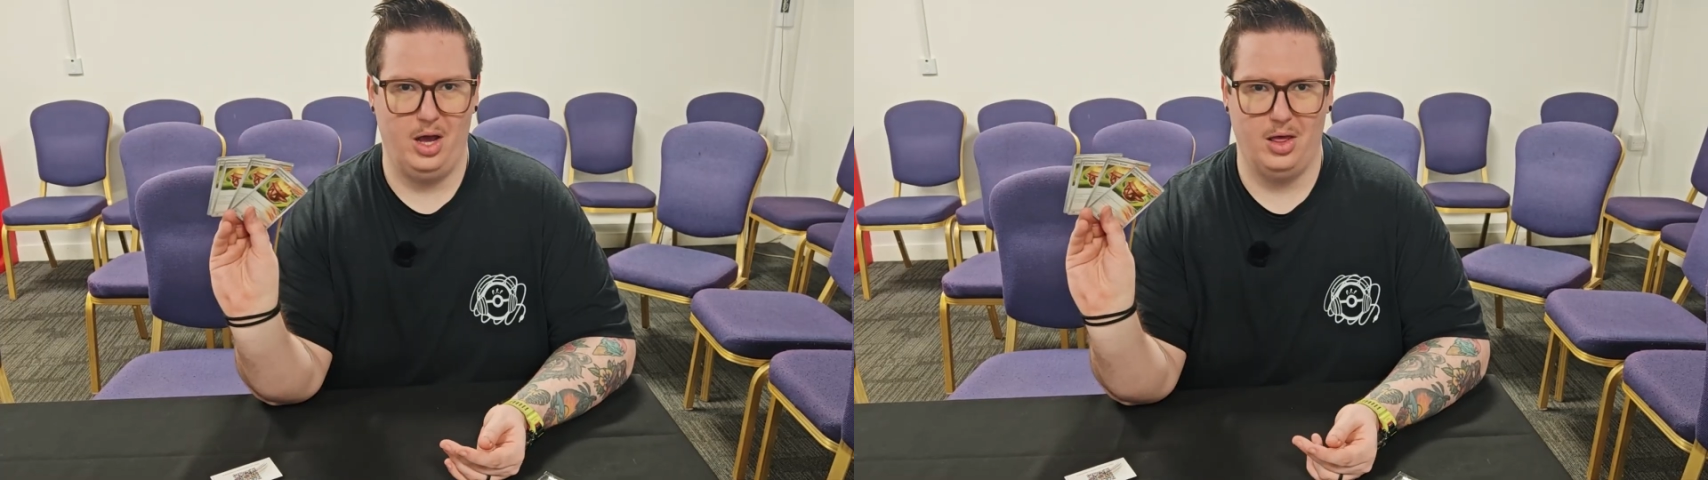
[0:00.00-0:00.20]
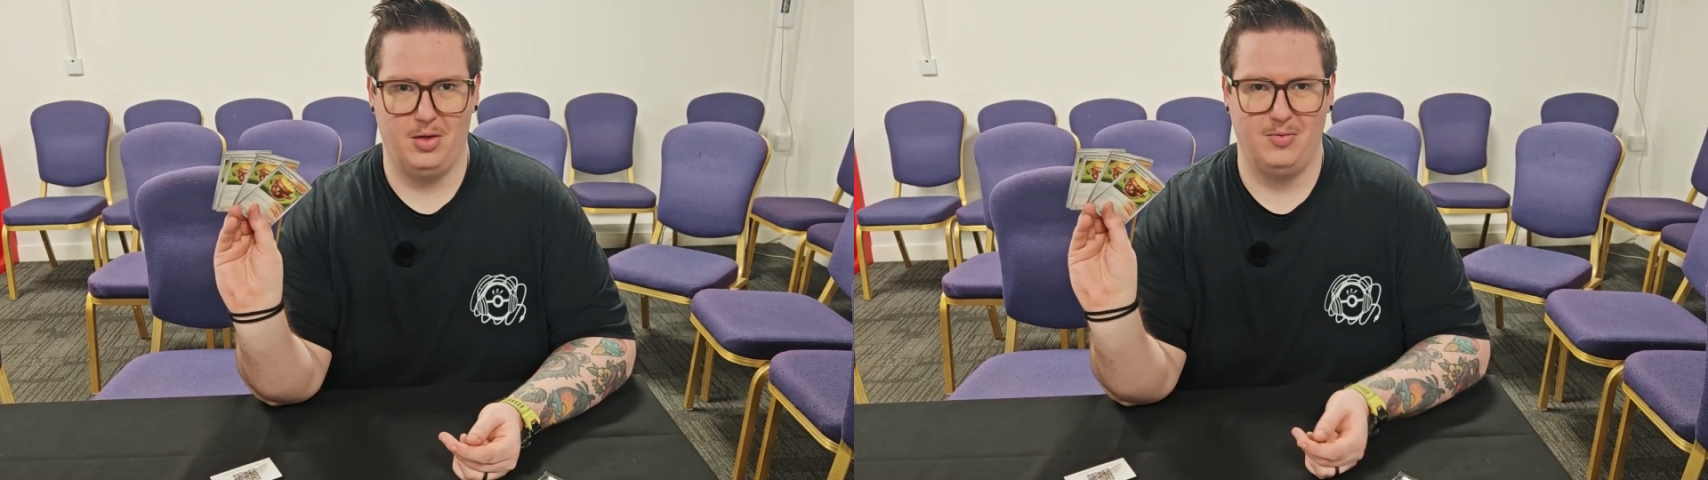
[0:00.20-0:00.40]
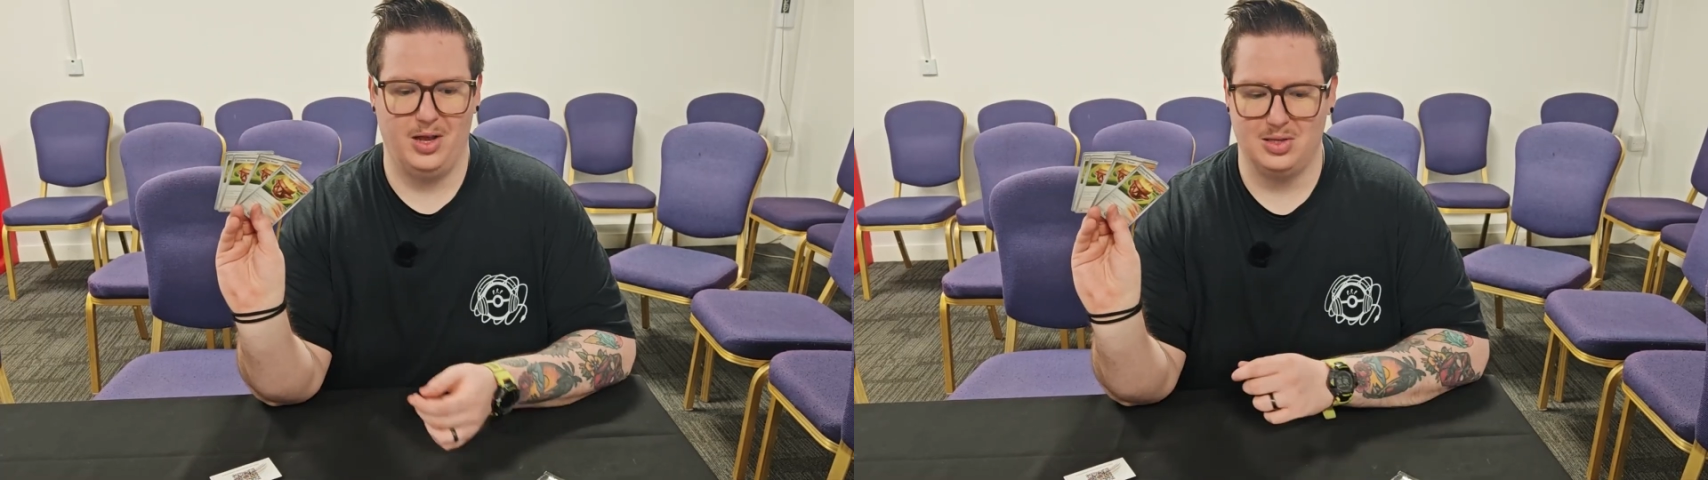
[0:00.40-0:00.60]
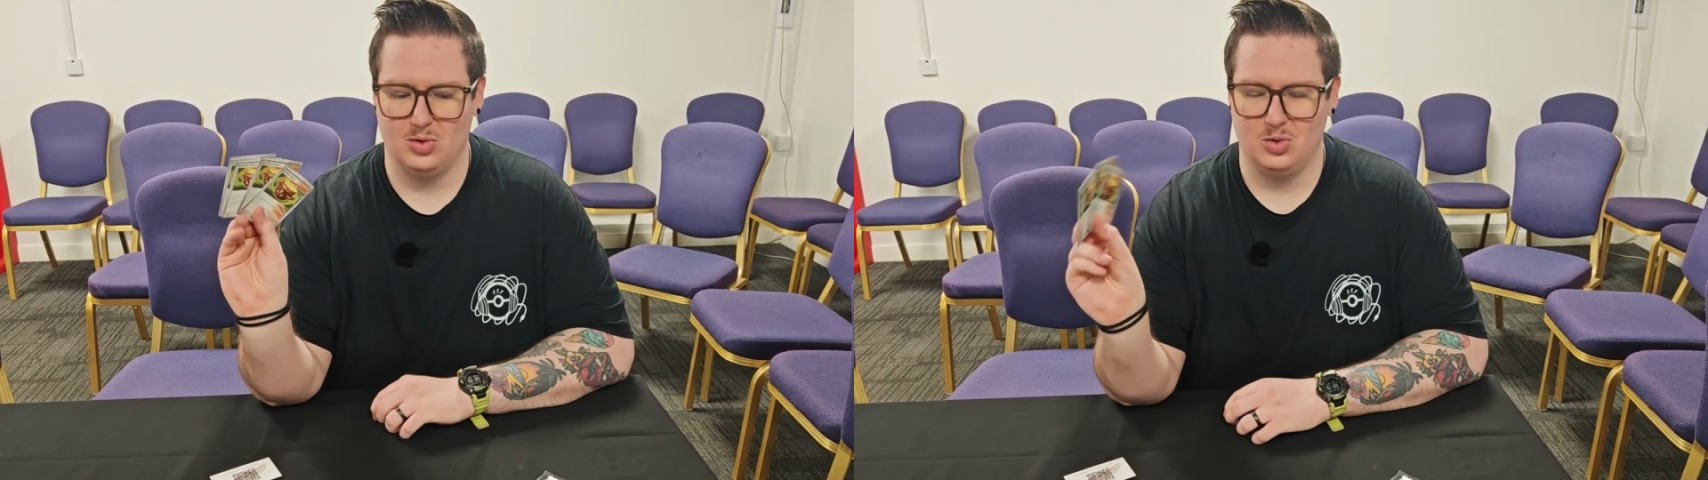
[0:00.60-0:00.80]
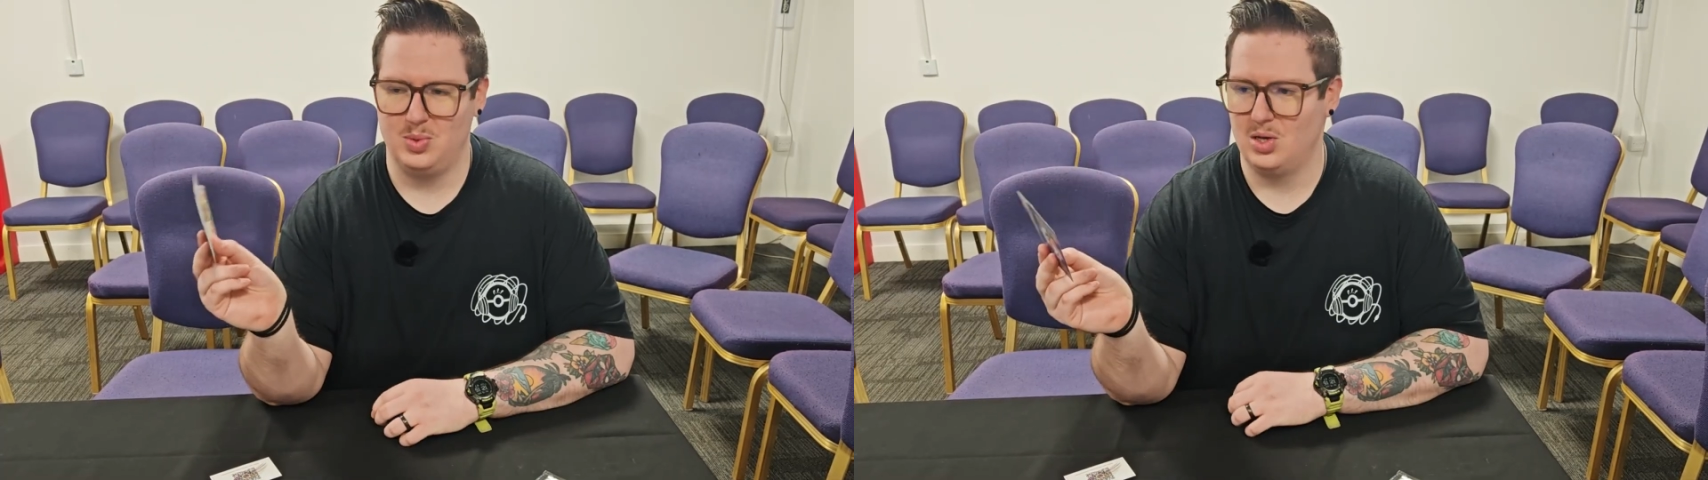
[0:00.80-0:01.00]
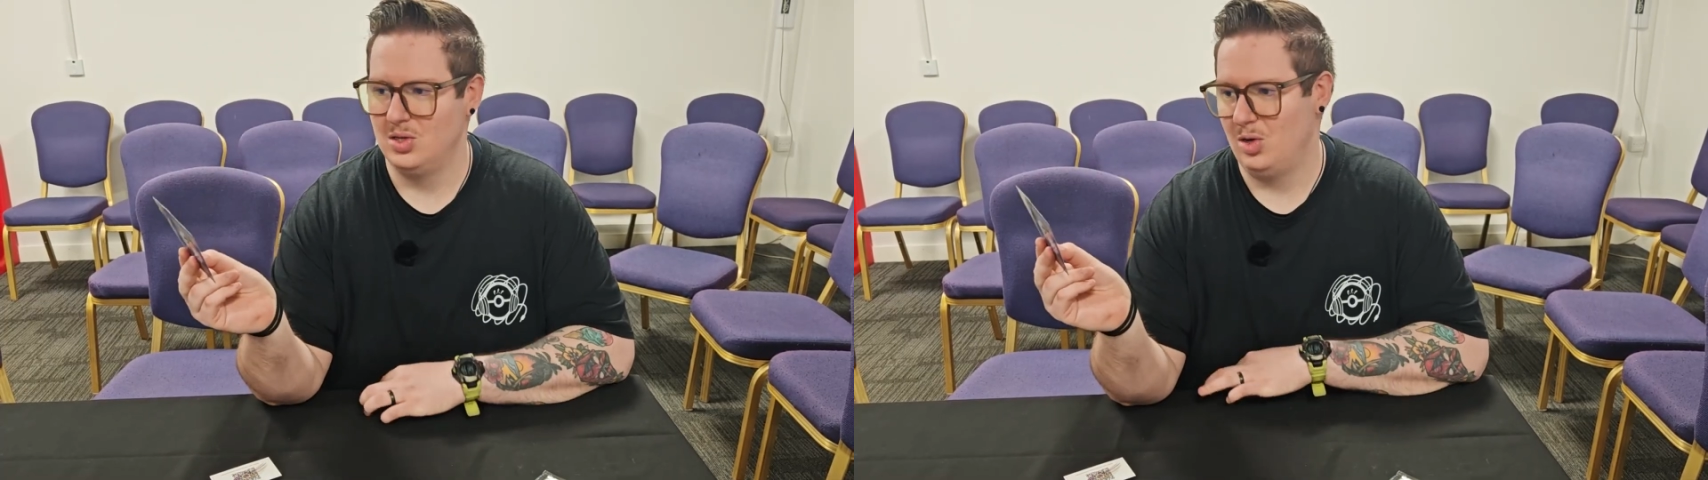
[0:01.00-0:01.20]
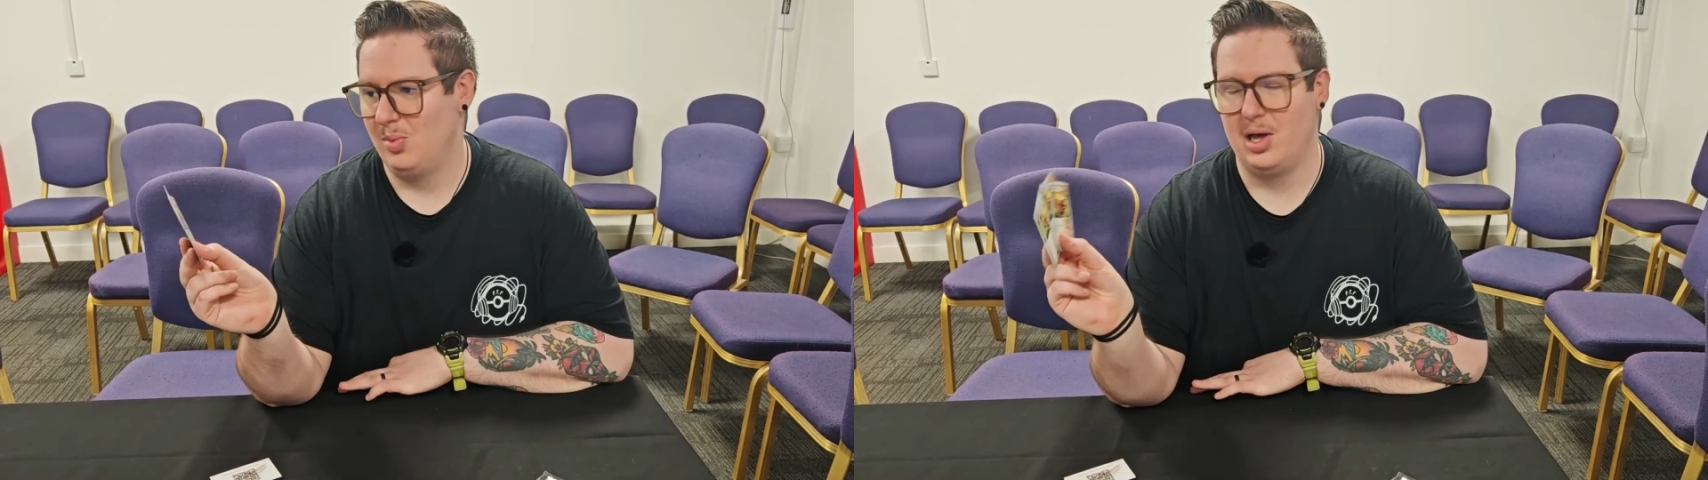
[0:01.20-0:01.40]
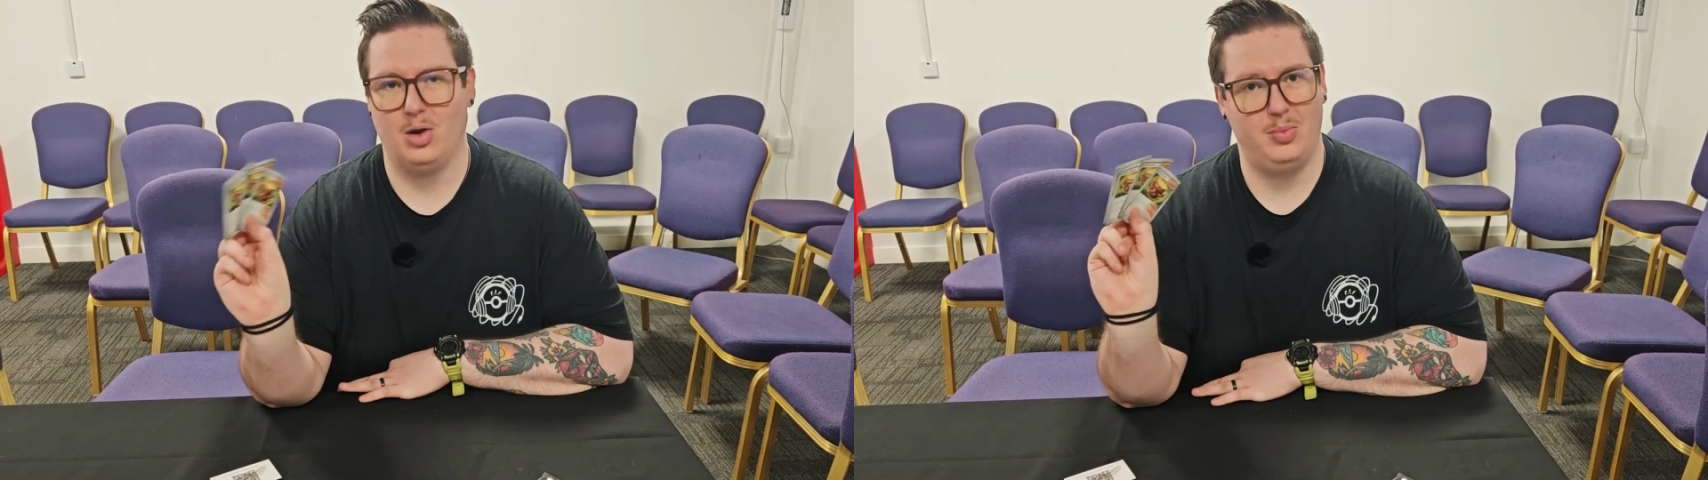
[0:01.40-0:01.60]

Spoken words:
Earthen Vessels because I plan